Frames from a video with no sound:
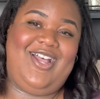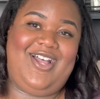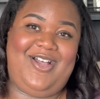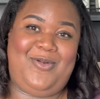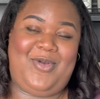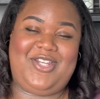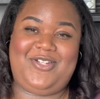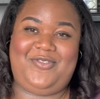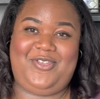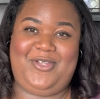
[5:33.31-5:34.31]
Watch
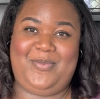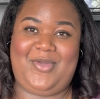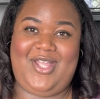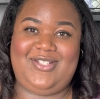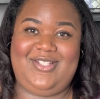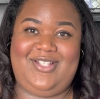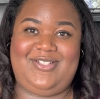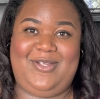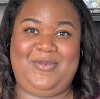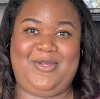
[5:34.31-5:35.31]
out for the unboxing
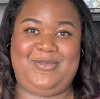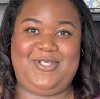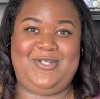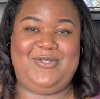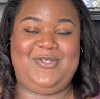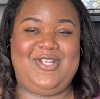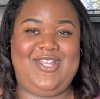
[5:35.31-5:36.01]
that's coming up soon.